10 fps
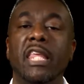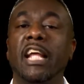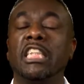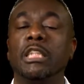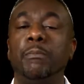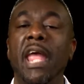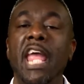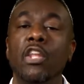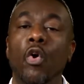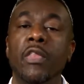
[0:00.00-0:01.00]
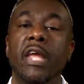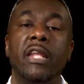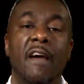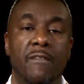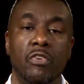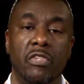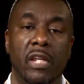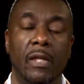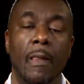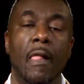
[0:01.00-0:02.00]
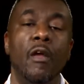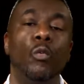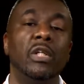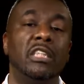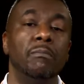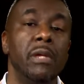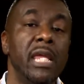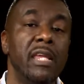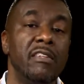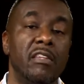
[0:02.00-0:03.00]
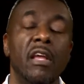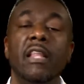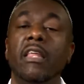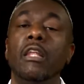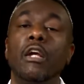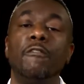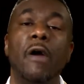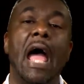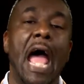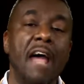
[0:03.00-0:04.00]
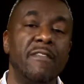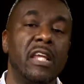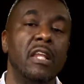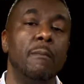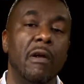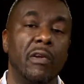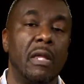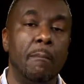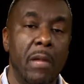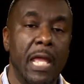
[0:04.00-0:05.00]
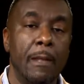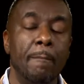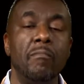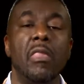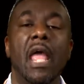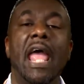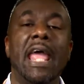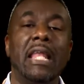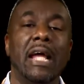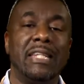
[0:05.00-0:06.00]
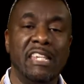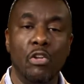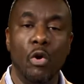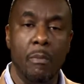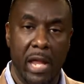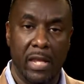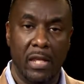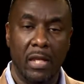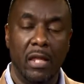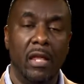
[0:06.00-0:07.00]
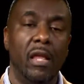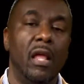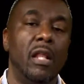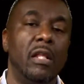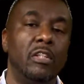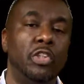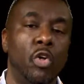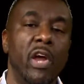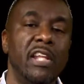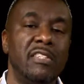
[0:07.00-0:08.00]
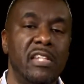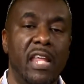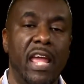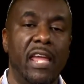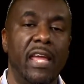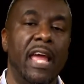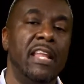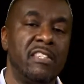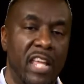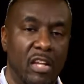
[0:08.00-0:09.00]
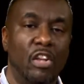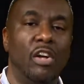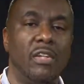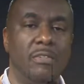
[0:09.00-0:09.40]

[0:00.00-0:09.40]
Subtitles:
to expand on their diversity, which means they're looking for African American men and Latino men. Join us today and let's take a look.